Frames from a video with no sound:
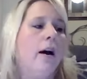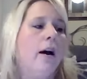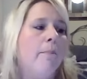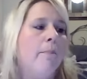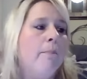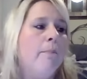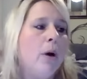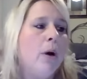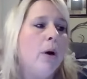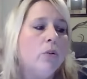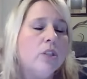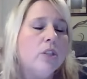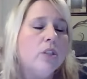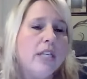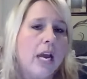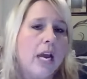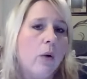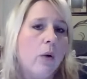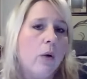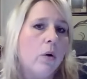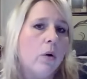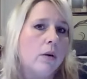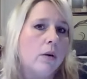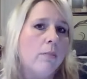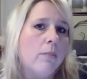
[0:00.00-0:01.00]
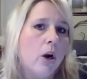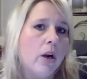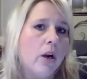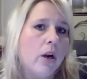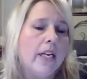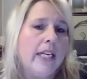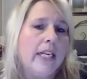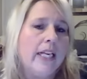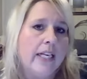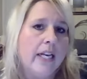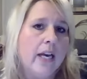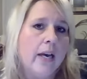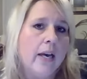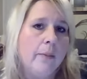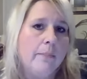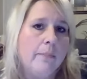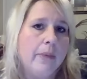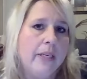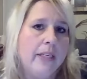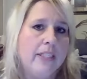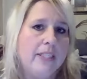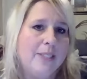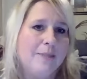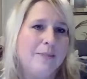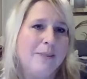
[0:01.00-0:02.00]
Most network marketing
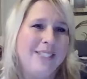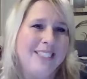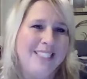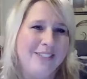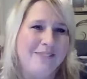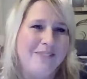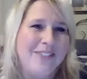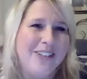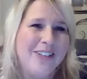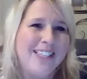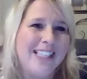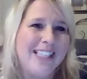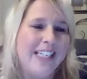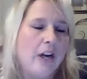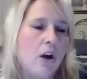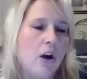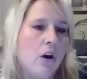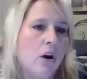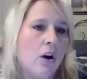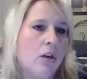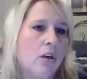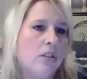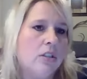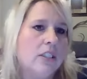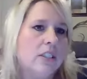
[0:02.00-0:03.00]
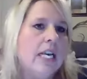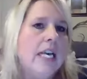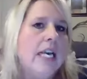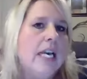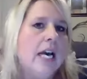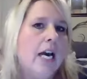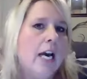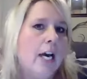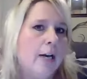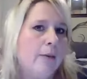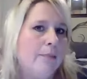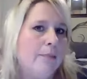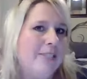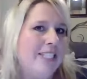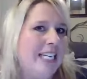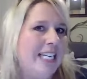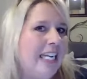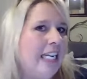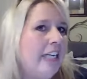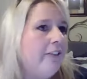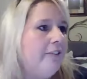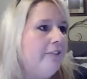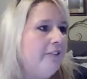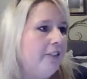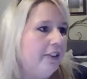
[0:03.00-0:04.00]
companies, specifically ours,
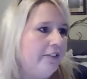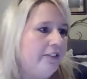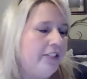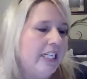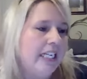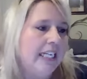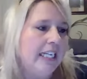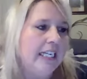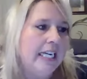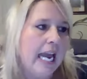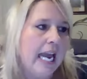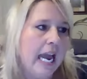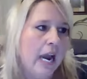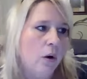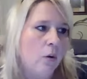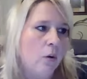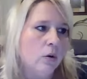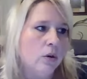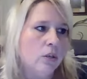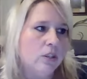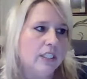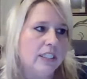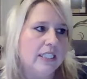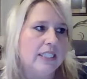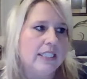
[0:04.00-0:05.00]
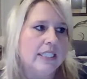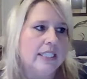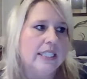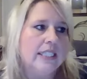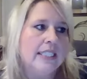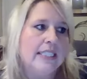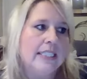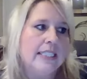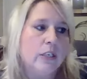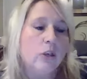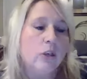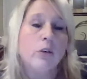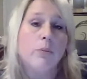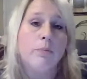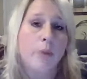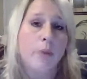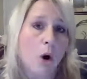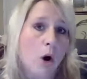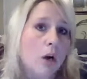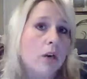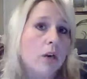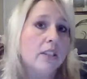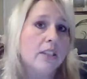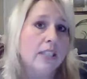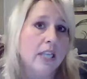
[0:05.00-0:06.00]
10 to 15 hours is considered
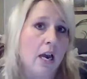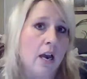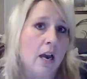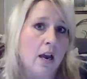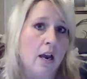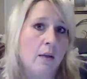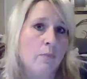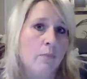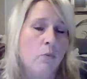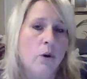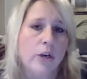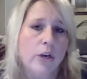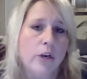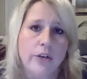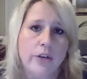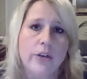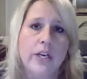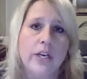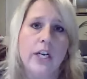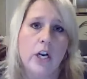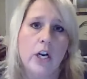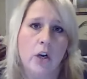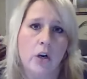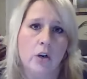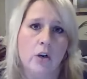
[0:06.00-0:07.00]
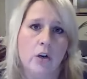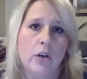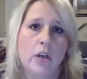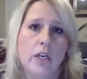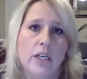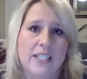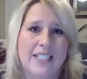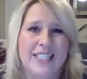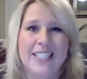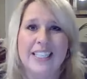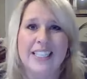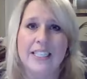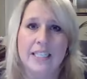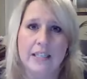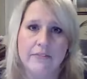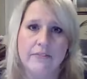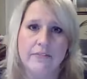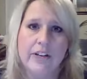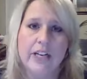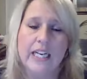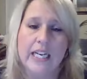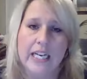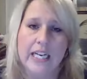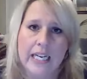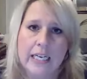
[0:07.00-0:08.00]
part-time where you can earn a
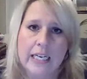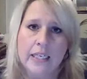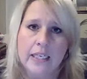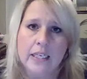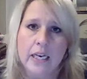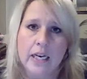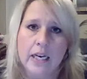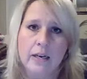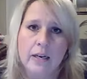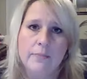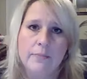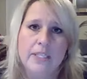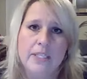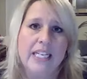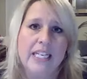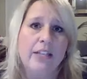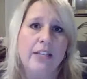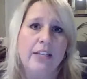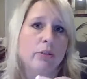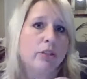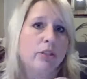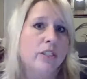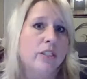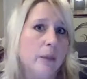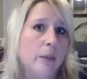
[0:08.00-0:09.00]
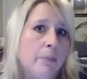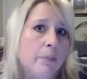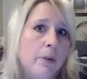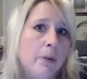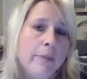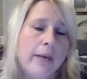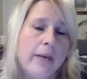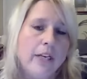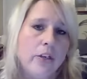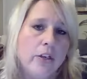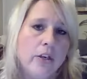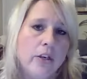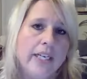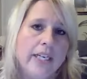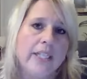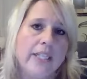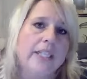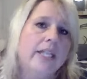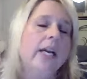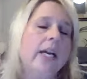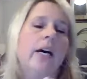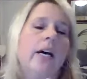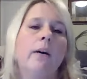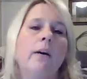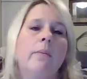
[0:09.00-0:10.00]
significant income to either supplement your
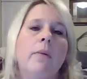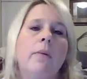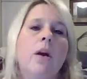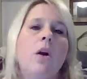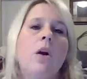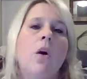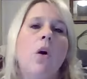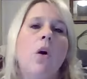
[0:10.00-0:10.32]
income